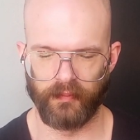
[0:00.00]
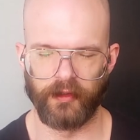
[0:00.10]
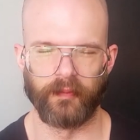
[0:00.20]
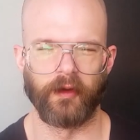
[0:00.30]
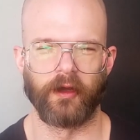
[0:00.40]

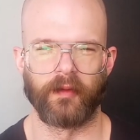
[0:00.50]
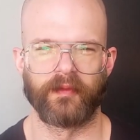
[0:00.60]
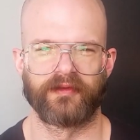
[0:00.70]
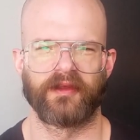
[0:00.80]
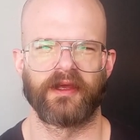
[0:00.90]
beard
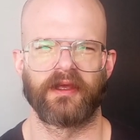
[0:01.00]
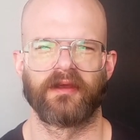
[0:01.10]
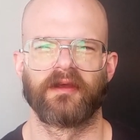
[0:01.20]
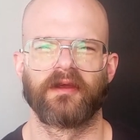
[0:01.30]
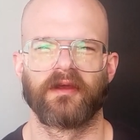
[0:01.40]
balm is
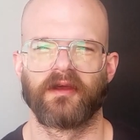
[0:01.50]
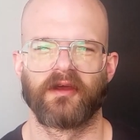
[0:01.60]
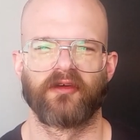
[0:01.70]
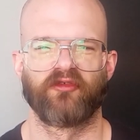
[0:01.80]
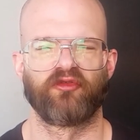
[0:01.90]
like
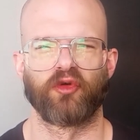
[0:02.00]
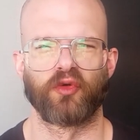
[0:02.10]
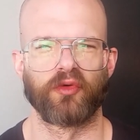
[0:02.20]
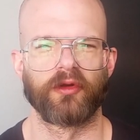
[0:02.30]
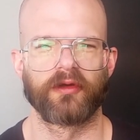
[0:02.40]

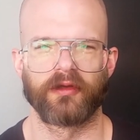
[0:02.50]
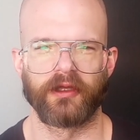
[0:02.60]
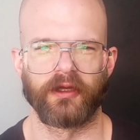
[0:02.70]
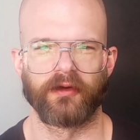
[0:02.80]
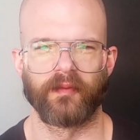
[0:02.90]
food.
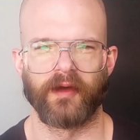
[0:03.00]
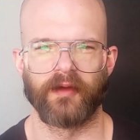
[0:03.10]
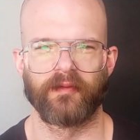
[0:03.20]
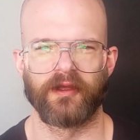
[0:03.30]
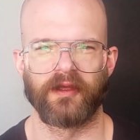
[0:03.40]
It
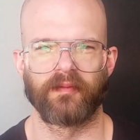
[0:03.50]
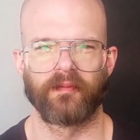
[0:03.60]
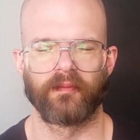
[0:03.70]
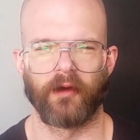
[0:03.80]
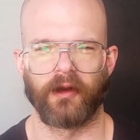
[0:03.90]
might be
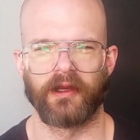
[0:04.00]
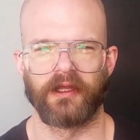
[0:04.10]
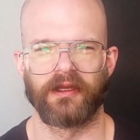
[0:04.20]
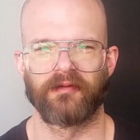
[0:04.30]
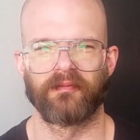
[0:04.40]

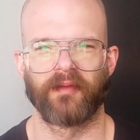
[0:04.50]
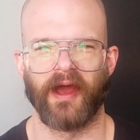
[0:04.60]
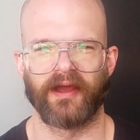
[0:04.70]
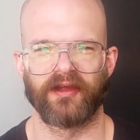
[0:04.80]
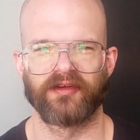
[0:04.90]
marketed and
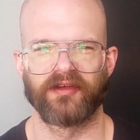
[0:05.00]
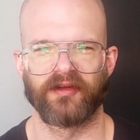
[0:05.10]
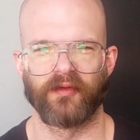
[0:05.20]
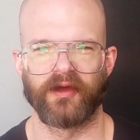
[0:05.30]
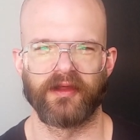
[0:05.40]
packaged in
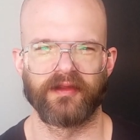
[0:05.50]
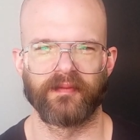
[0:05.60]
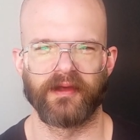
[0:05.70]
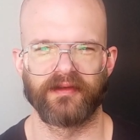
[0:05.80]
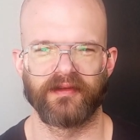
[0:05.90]
a way
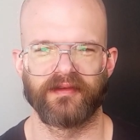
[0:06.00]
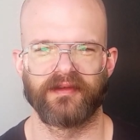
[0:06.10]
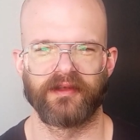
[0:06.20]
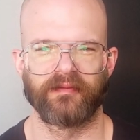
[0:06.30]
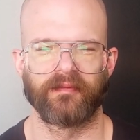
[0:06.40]
that makes it
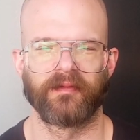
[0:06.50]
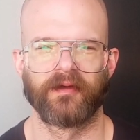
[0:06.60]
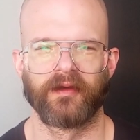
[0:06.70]
seem